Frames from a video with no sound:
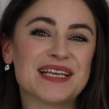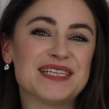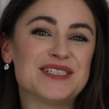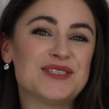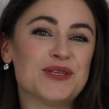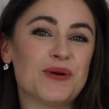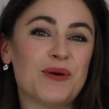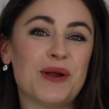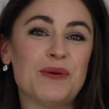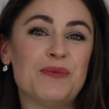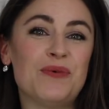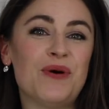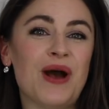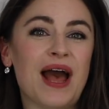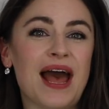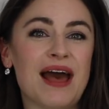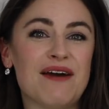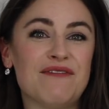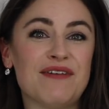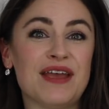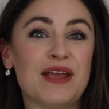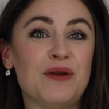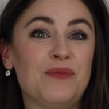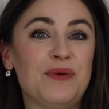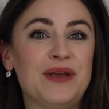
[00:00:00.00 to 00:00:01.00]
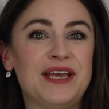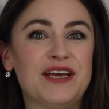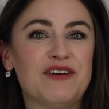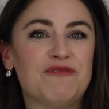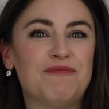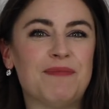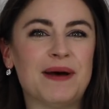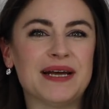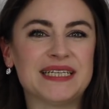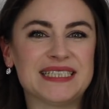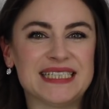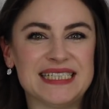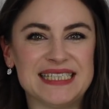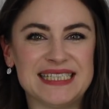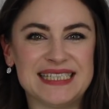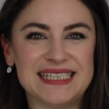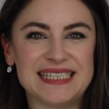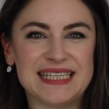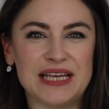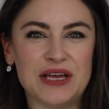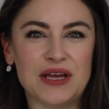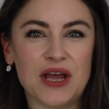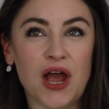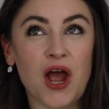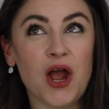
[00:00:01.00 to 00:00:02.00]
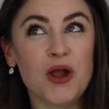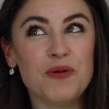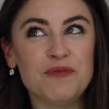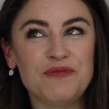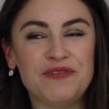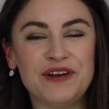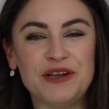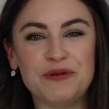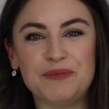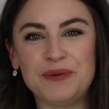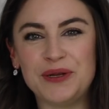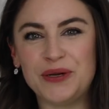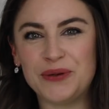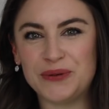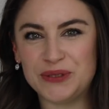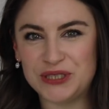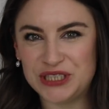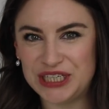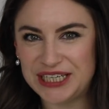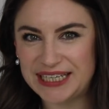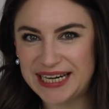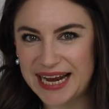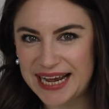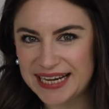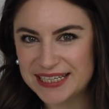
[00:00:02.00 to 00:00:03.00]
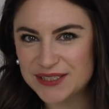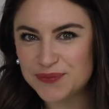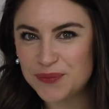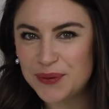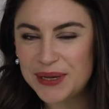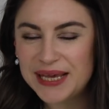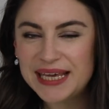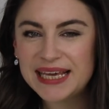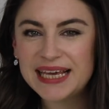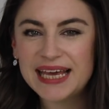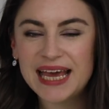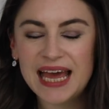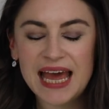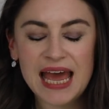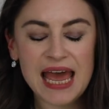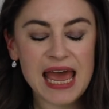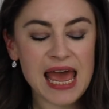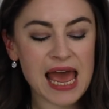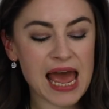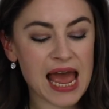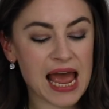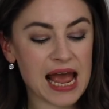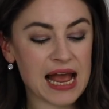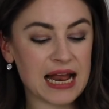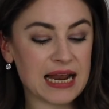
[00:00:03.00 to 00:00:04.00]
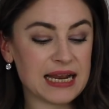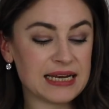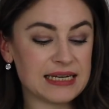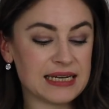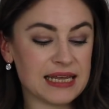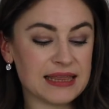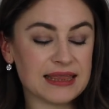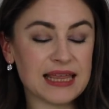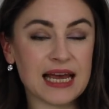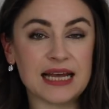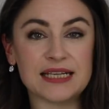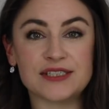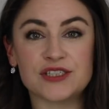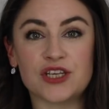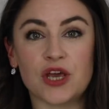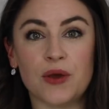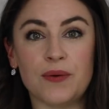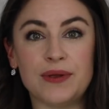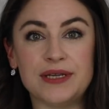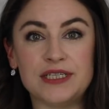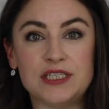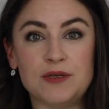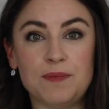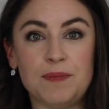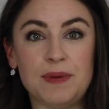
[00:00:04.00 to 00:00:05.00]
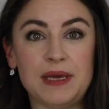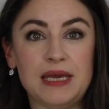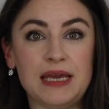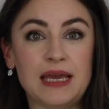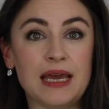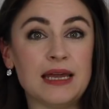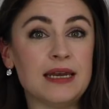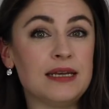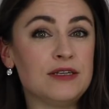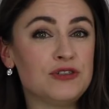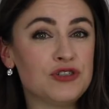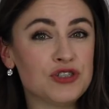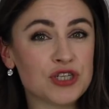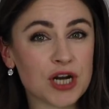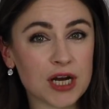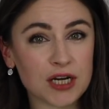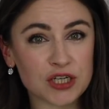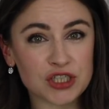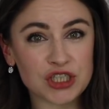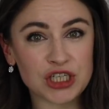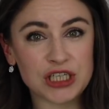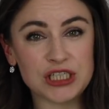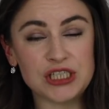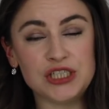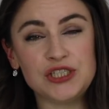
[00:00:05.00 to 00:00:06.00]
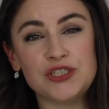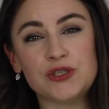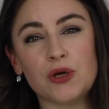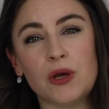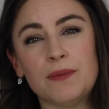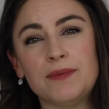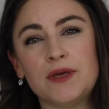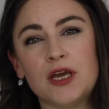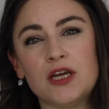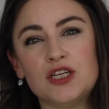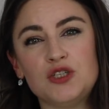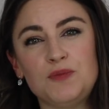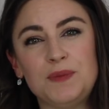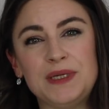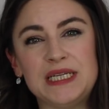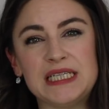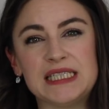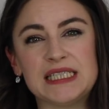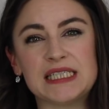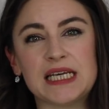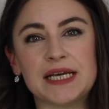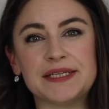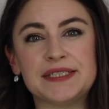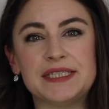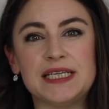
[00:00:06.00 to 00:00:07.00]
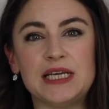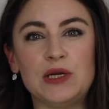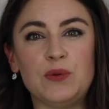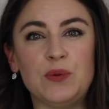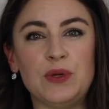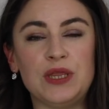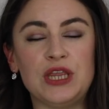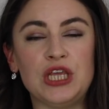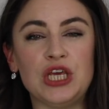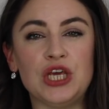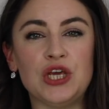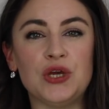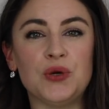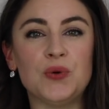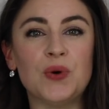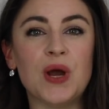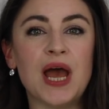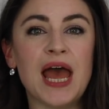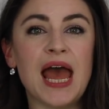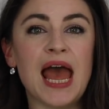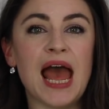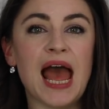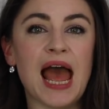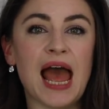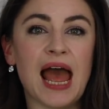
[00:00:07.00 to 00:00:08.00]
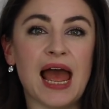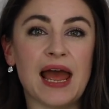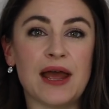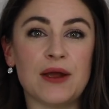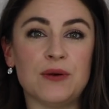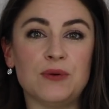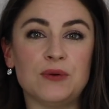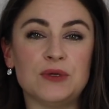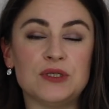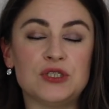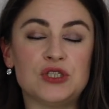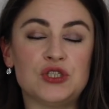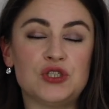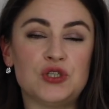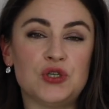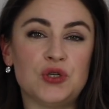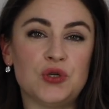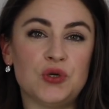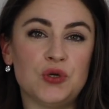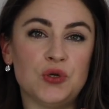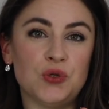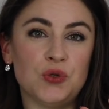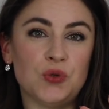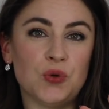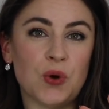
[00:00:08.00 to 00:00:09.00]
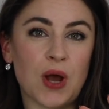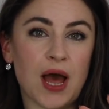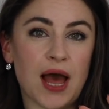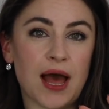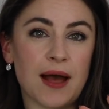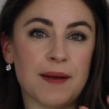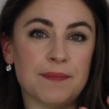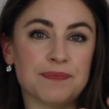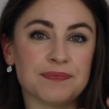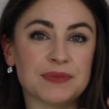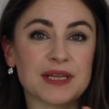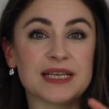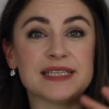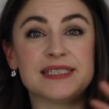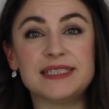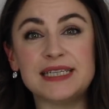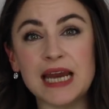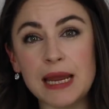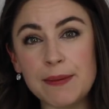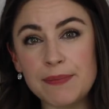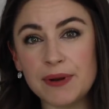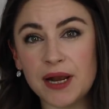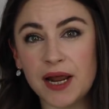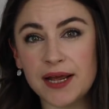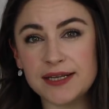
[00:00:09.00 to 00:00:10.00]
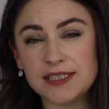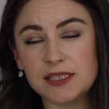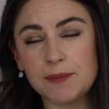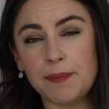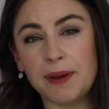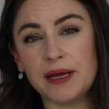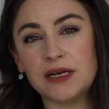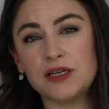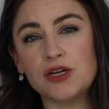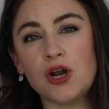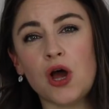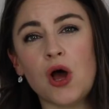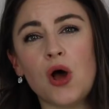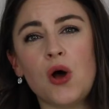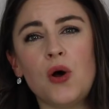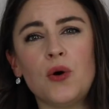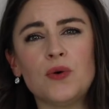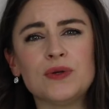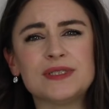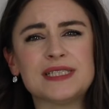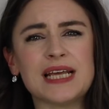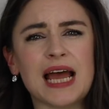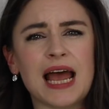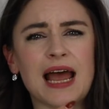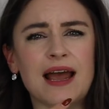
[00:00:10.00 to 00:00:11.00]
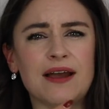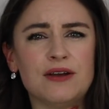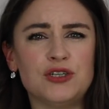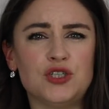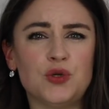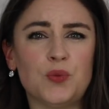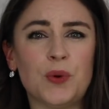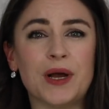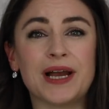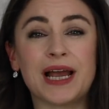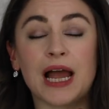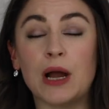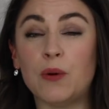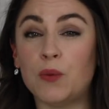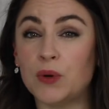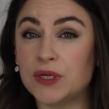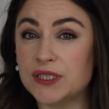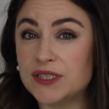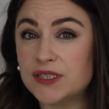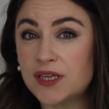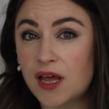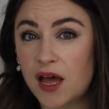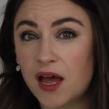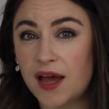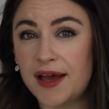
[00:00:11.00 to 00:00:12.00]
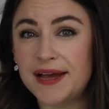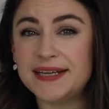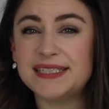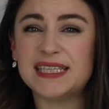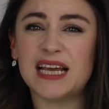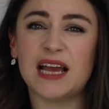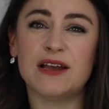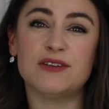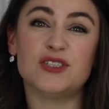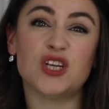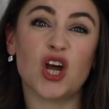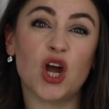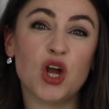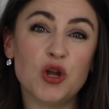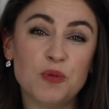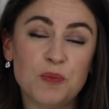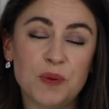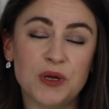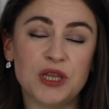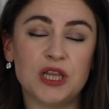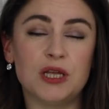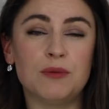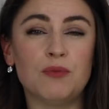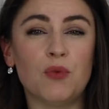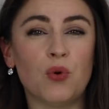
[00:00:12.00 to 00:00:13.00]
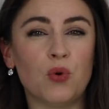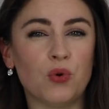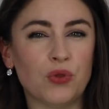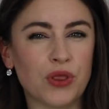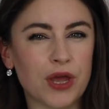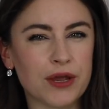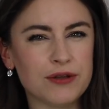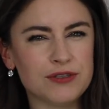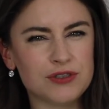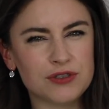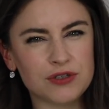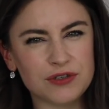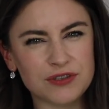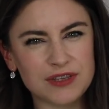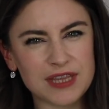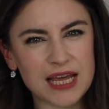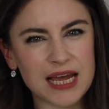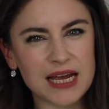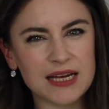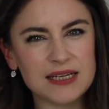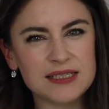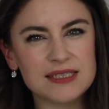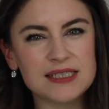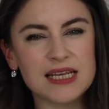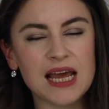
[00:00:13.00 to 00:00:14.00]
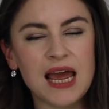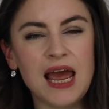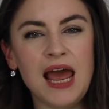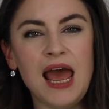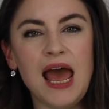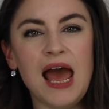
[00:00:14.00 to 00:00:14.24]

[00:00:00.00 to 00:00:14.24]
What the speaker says: So I will have a week of buttons that hopefully will be launching next week, and that's going to be an introduction. So I'm going to be discussing with you how to stabilize the buttonholes, how to work out what size, how to open them, all those sort of things.